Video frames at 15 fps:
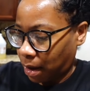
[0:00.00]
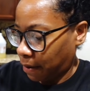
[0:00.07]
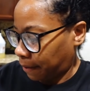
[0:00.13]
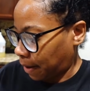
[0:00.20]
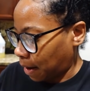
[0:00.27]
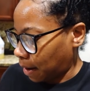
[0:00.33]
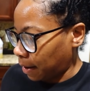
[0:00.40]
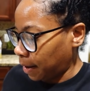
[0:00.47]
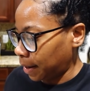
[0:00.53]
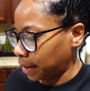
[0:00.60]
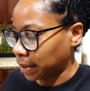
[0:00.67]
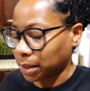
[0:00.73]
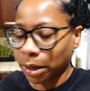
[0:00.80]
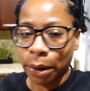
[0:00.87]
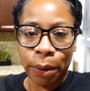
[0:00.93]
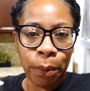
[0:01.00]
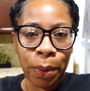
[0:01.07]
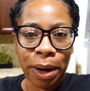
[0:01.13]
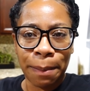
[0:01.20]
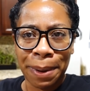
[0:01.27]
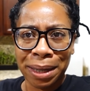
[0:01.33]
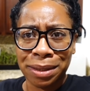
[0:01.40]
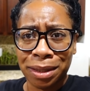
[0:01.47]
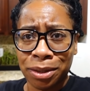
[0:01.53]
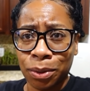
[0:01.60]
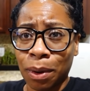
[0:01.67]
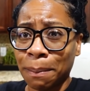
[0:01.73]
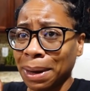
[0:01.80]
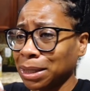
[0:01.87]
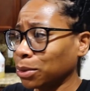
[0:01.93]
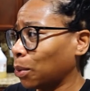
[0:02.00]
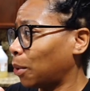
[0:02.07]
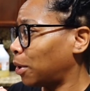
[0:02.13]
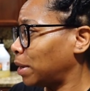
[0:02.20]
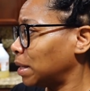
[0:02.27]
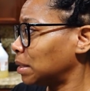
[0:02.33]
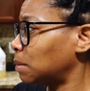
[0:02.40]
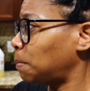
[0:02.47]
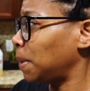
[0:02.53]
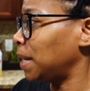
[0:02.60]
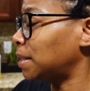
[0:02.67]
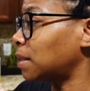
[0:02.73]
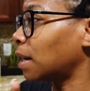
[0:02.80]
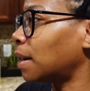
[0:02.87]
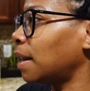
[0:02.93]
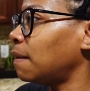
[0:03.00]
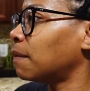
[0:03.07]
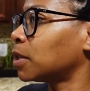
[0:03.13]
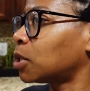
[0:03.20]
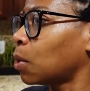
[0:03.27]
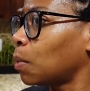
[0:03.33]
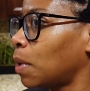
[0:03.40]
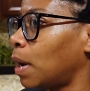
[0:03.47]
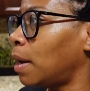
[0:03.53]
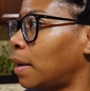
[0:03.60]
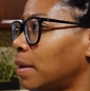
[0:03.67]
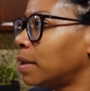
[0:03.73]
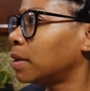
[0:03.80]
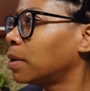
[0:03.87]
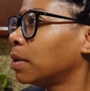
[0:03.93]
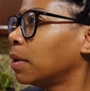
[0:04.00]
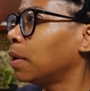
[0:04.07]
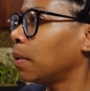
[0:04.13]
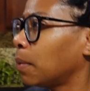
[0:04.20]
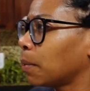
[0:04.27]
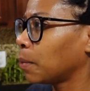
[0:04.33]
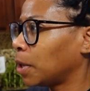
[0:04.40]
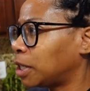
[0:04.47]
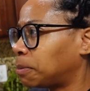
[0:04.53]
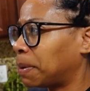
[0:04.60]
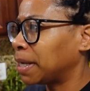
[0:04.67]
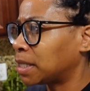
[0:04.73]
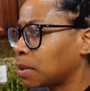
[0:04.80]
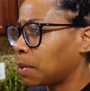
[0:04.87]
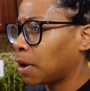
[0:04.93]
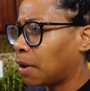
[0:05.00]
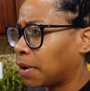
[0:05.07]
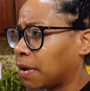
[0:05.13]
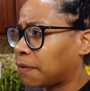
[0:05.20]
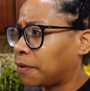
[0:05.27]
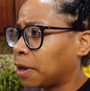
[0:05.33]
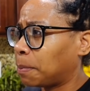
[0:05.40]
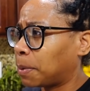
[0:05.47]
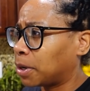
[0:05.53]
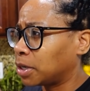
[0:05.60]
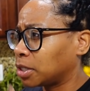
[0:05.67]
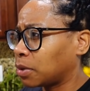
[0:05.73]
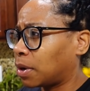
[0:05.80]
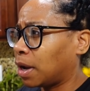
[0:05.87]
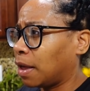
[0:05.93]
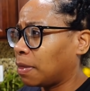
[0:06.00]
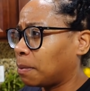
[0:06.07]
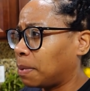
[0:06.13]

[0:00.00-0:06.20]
Okay, so what I'm about to do, I'm about to order this pizza Cleavon. So what which pizza we gonna get flippers or the other